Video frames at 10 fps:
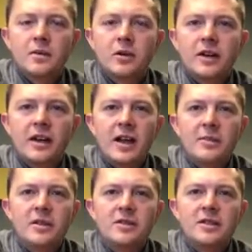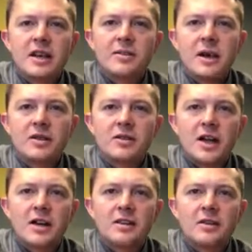Good morning and happy Tuesday. Michael
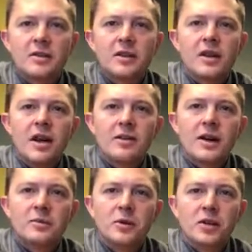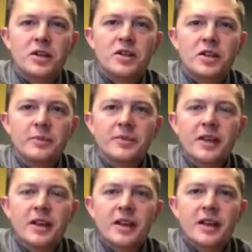Shotnick with Colorado Mortgage here.
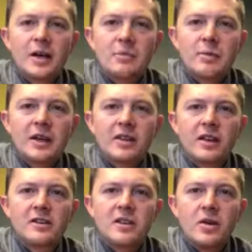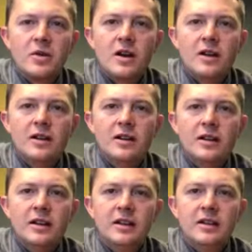A couple big things going
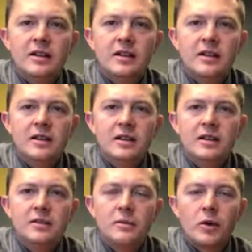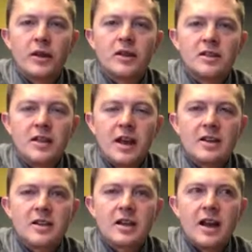on in the mortgage
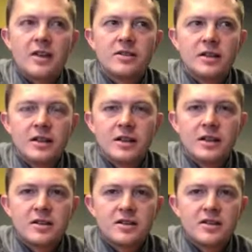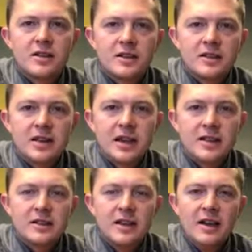slash housing industry these
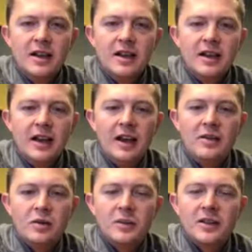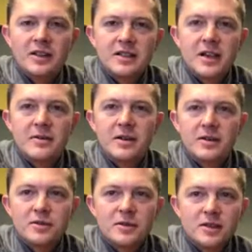days. And normally this time of
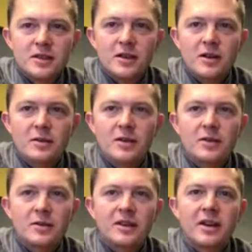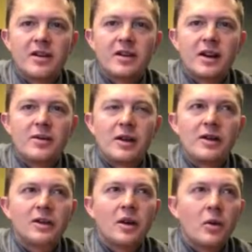year is really slow with the holiday right
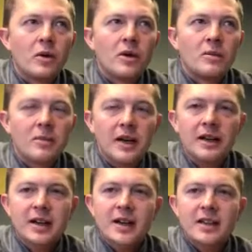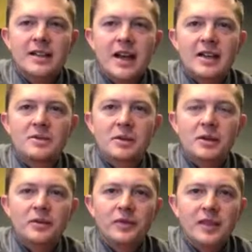around the corner. But the tax
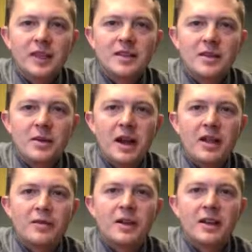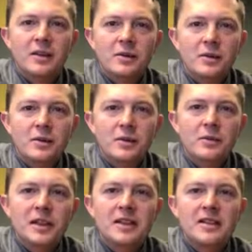bill is the big elephant in the
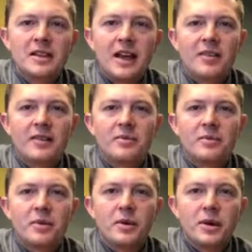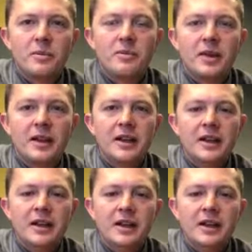room that's having a pretty big